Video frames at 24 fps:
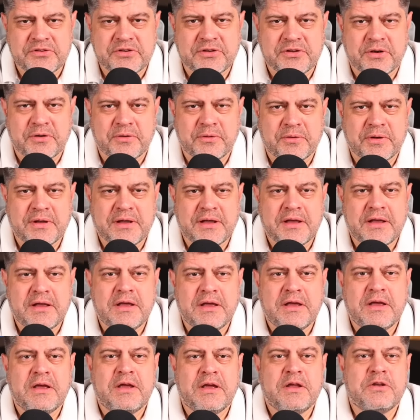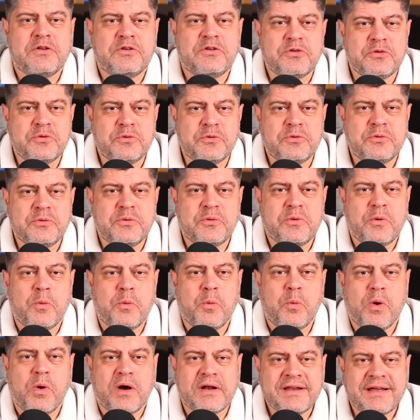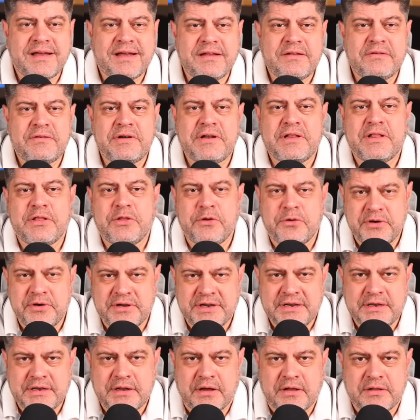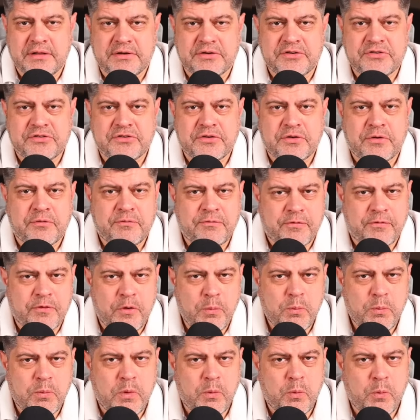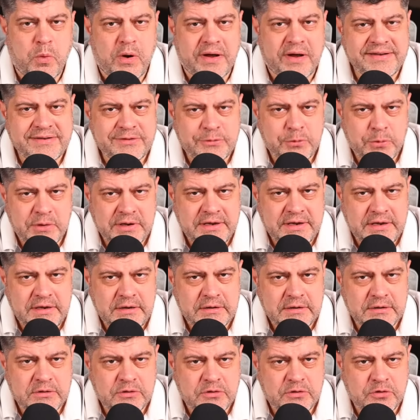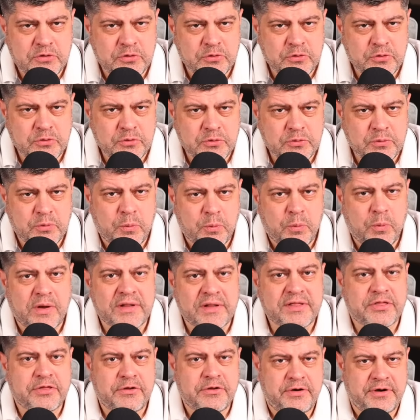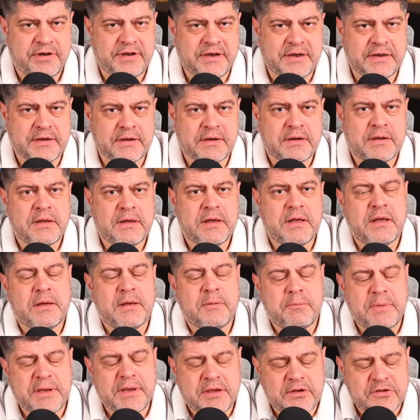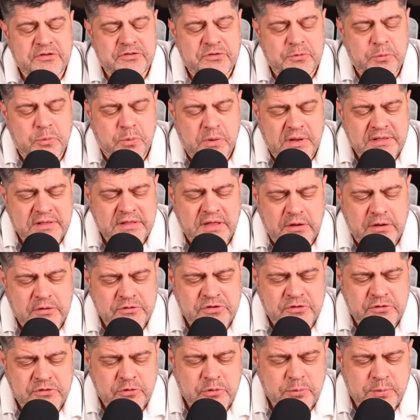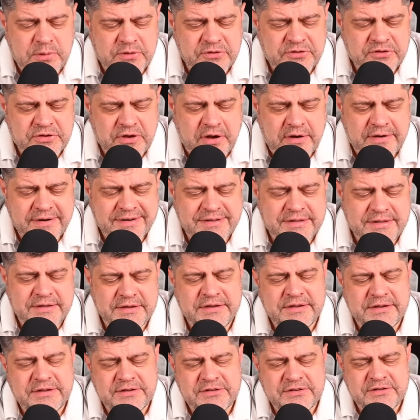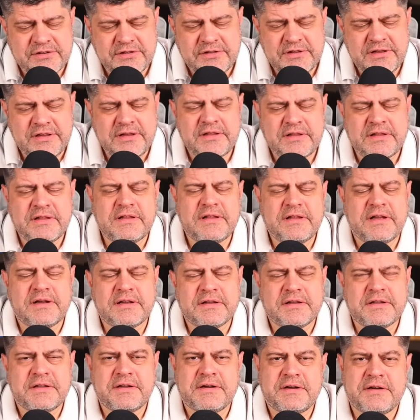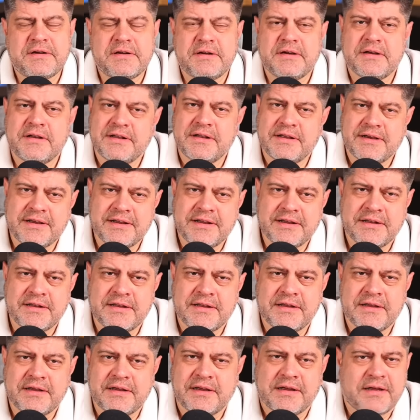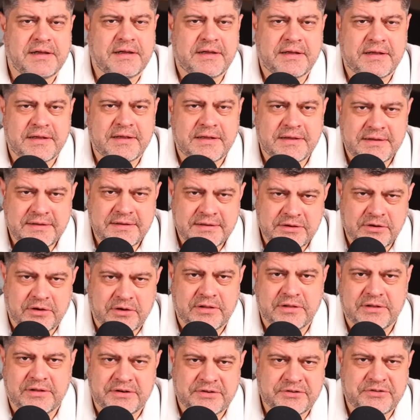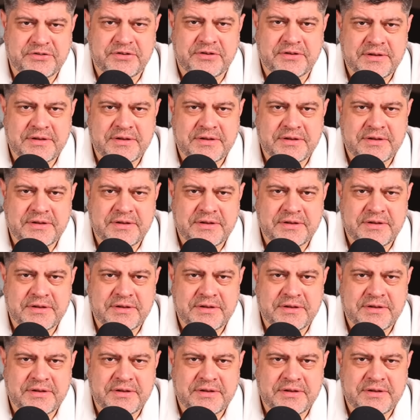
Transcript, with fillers: you know, to $130, from 120 to 130, because 1,000 rubles currently is a little under $9.